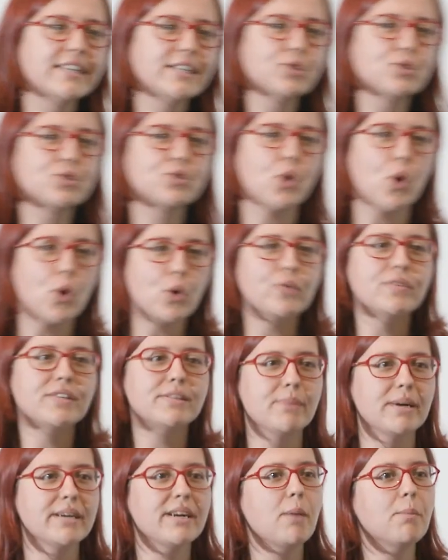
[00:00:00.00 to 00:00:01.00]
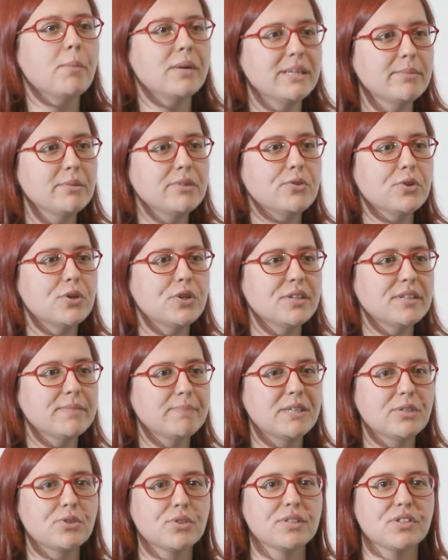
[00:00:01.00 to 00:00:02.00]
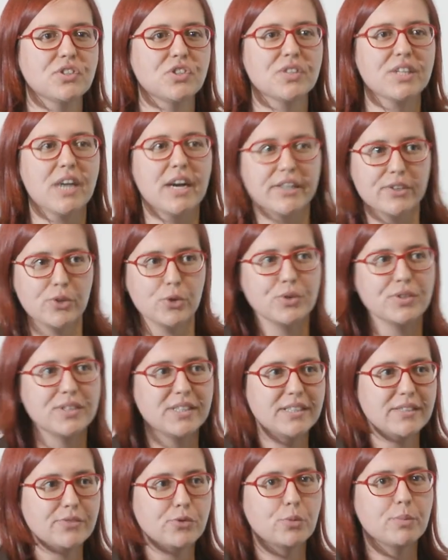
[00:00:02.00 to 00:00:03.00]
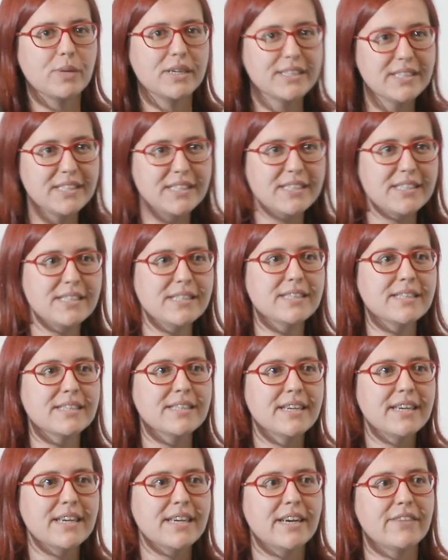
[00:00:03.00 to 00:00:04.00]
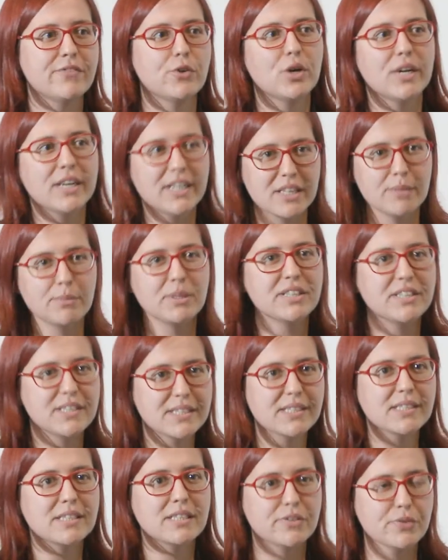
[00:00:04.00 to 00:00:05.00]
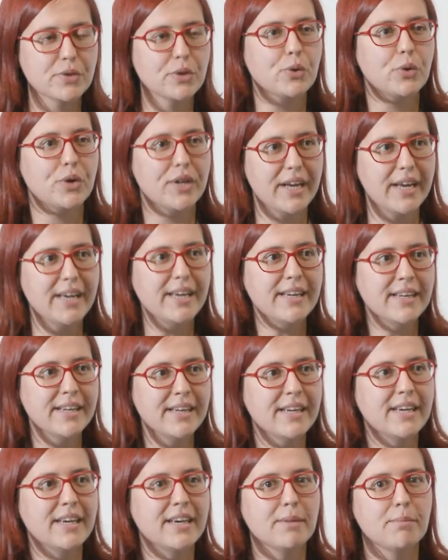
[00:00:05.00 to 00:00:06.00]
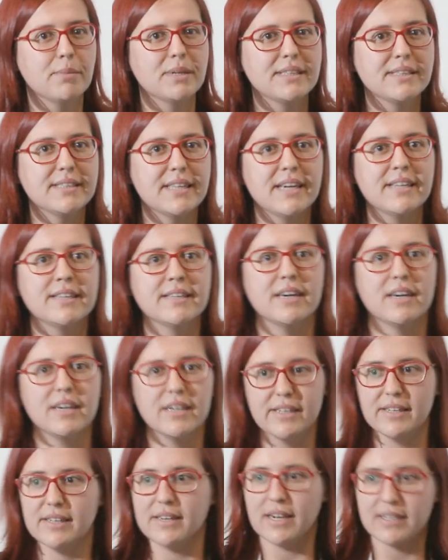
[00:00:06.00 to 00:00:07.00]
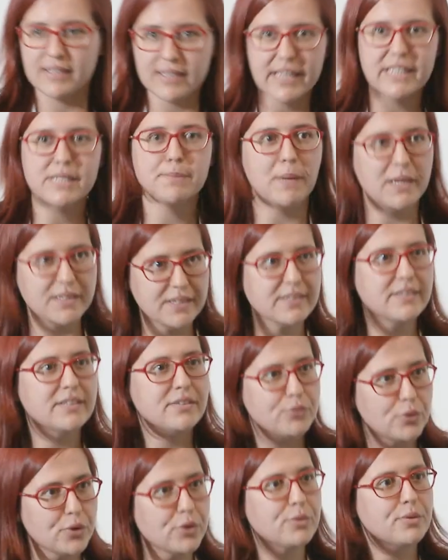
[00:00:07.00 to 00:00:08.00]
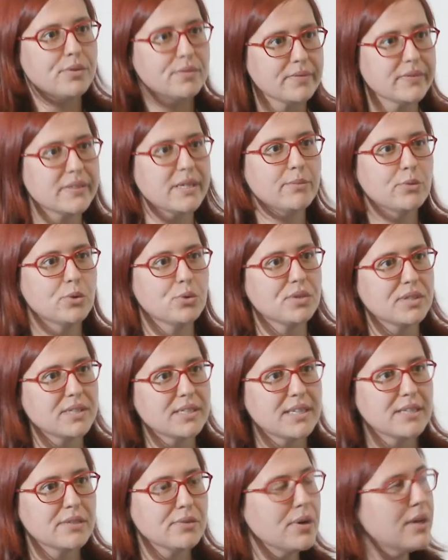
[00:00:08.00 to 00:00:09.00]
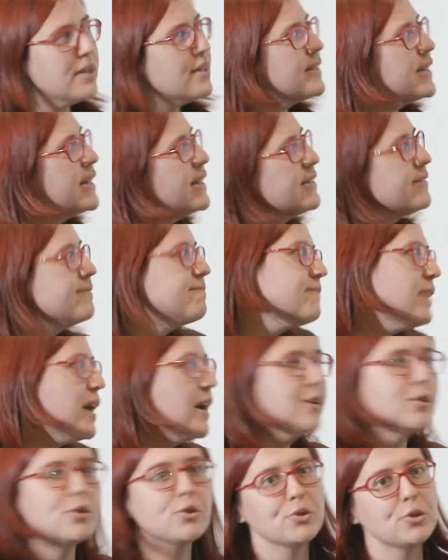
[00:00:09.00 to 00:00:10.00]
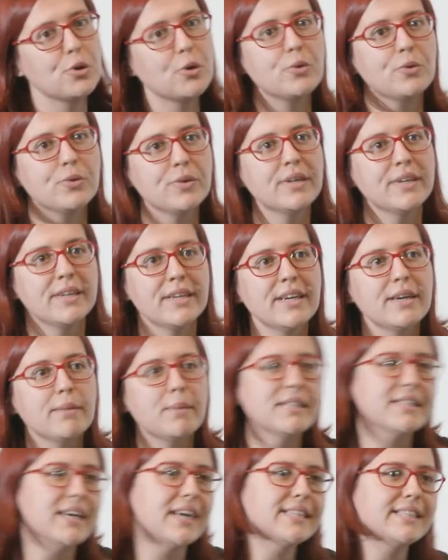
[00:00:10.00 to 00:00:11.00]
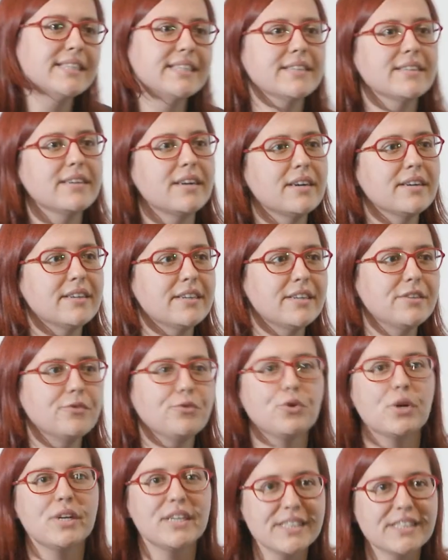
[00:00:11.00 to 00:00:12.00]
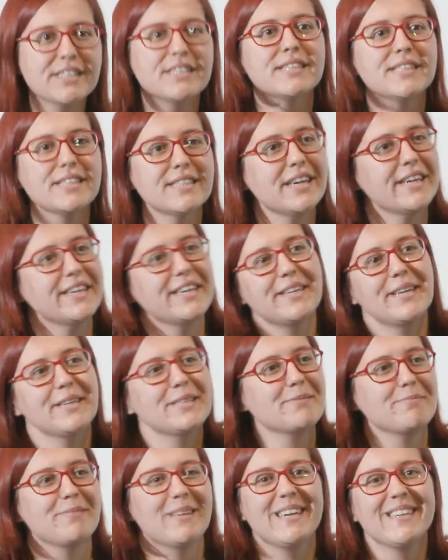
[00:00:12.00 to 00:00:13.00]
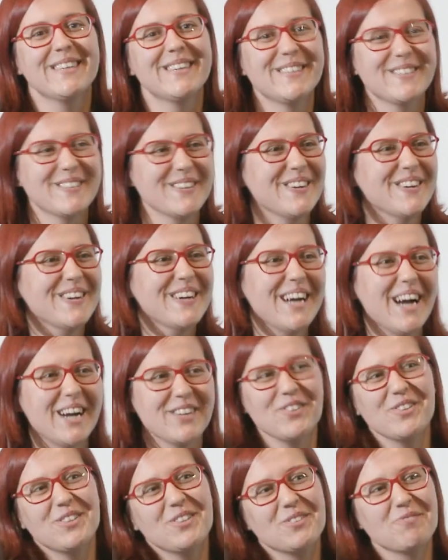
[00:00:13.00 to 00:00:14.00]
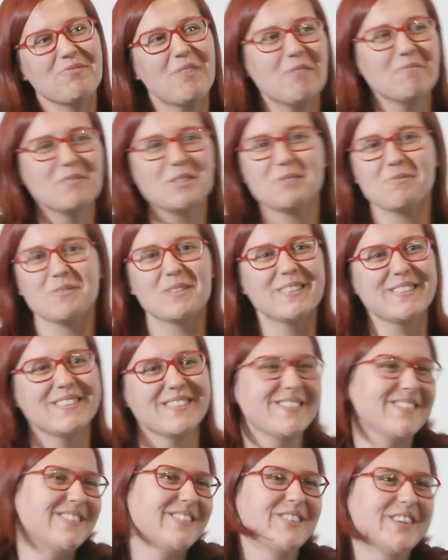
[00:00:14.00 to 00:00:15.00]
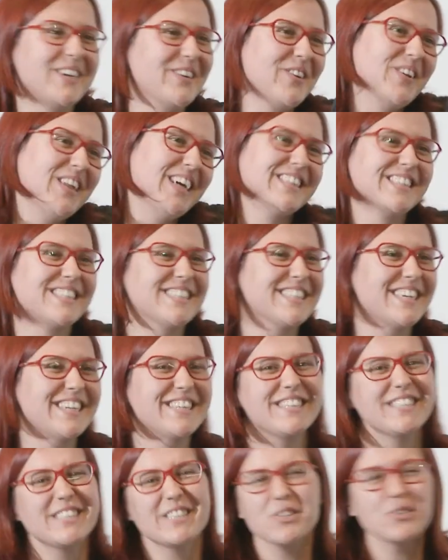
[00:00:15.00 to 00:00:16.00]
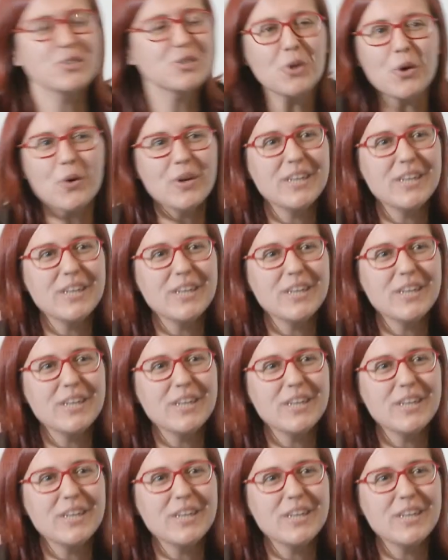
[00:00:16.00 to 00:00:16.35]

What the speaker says: need to talk with my company before, because I wrote this for my thesis. For academic reasons, it's all okay. But then I kind of expanded it for some uses as well. Then I don't know. But I think if you are interested, I can explain. So I don't need to publish, but you can all understand. It's so